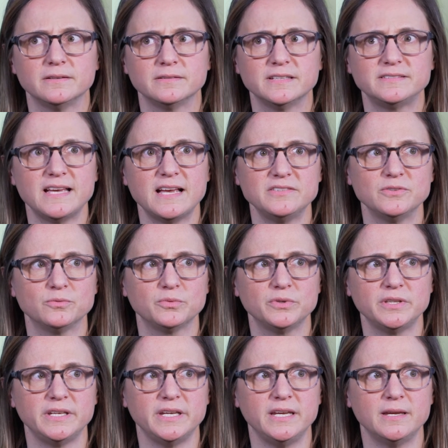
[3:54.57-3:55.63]
this hasn't
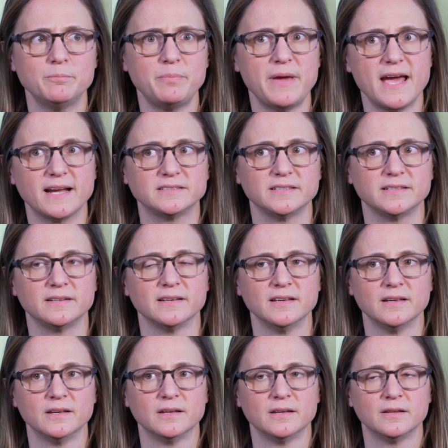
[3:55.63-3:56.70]
really impacted
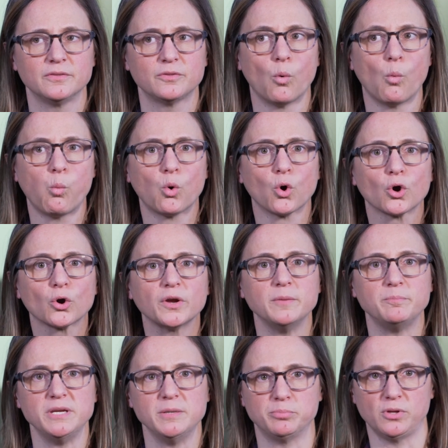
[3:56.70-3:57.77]
the worry
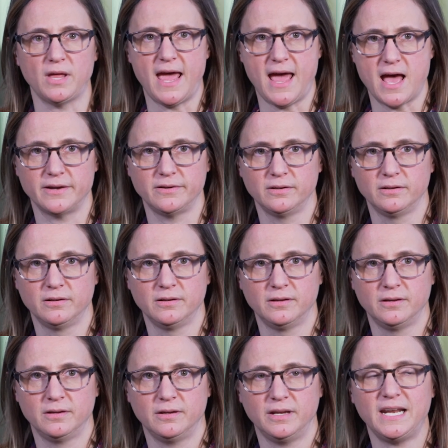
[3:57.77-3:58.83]
people had.
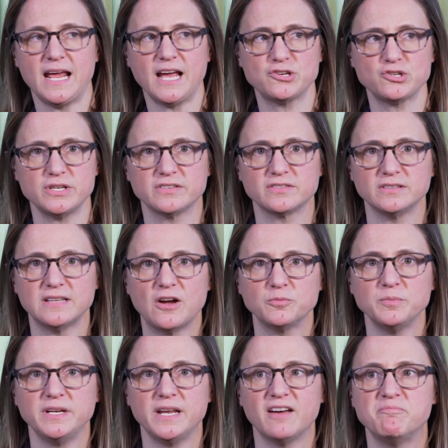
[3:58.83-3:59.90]
It actually has allowed
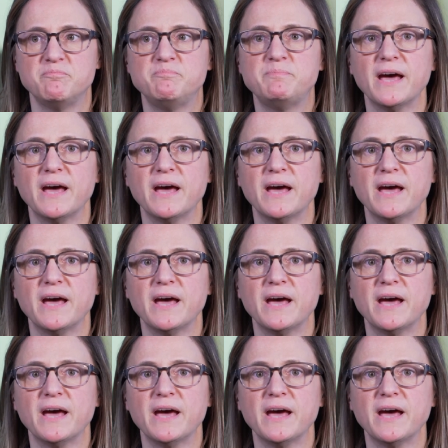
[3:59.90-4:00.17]
me to have